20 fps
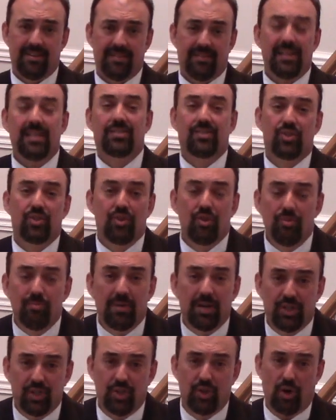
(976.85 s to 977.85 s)
That's too
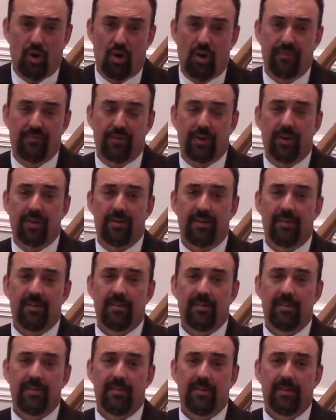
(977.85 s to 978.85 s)
much to offer.
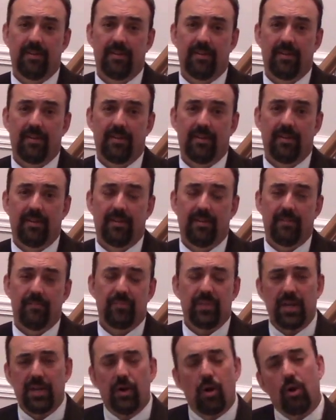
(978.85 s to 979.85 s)

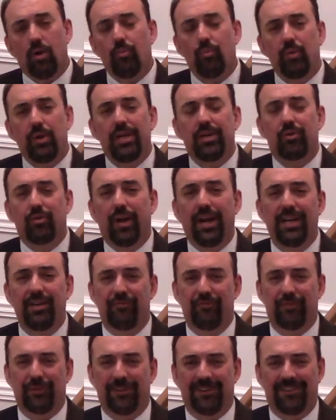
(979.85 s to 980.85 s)
And aren't we
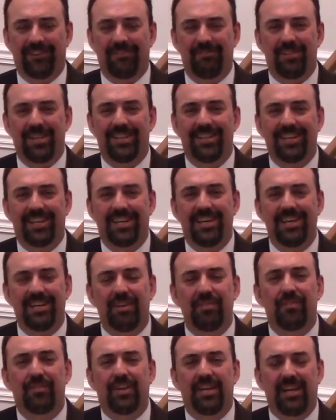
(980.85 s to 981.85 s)
grateful that the
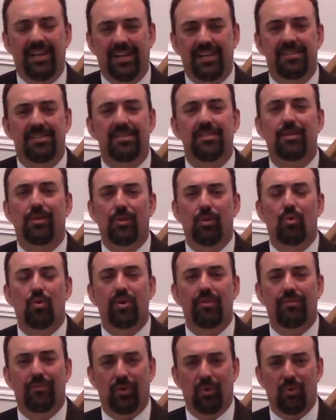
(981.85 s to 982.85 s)
King of Kings and the
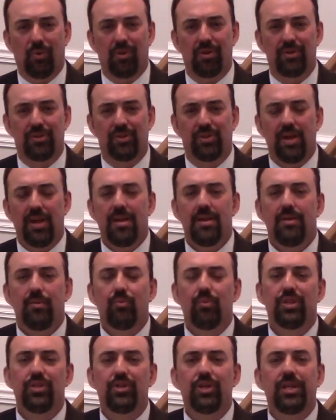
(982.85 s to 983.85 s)
Lord of Lords,
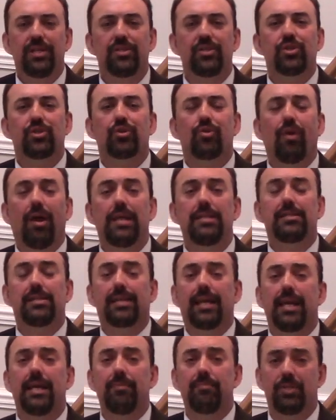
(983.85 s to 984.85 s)
when Jesus
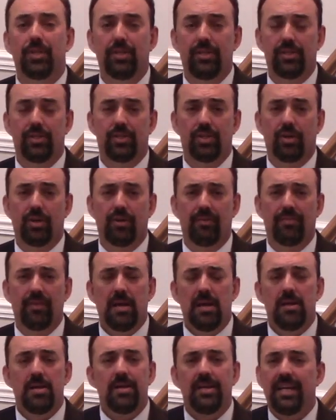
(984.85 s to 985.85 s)
Christ came to this
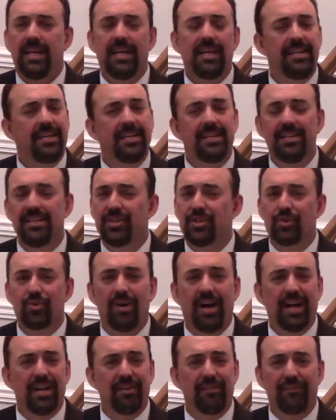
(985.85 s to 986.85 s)
earth, he didn't
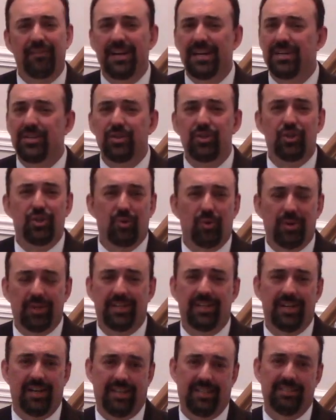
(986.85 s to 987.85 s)
try to find a
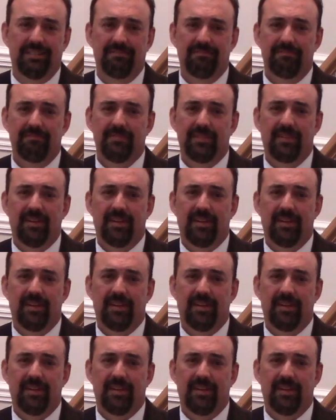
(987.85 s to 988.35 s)
shortcut.